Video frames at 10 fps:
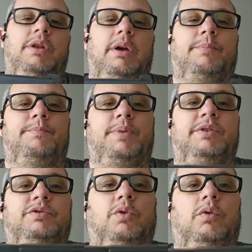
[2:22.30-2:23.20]
the
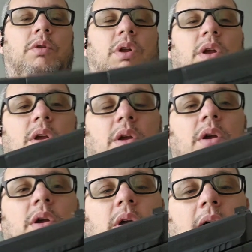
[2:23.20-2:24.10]
pistol
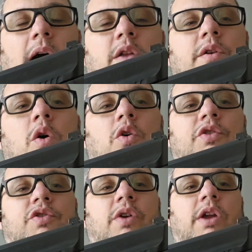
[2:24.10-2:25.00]
out of the
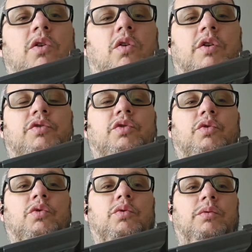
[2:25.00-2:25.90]
holster in order
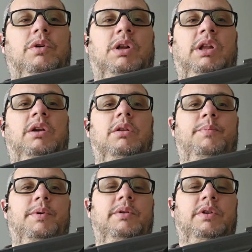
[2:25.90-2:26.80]
to clear
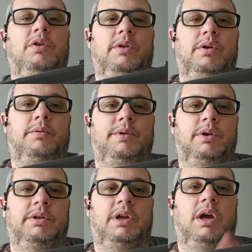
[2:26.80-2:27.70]

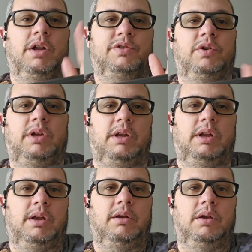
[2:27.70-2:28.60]
the gun so you
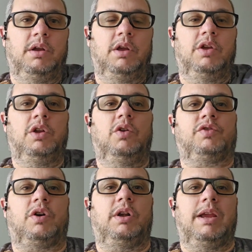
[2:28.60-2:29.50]
can
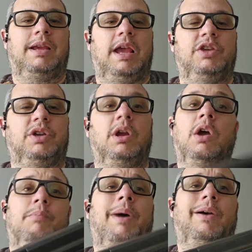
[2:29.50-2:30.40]
start engaging.
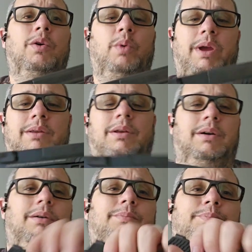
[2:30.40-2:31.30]
By the way,
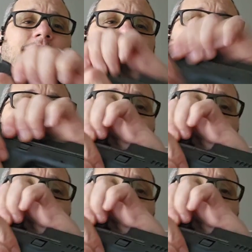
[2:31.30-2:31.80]
the pistol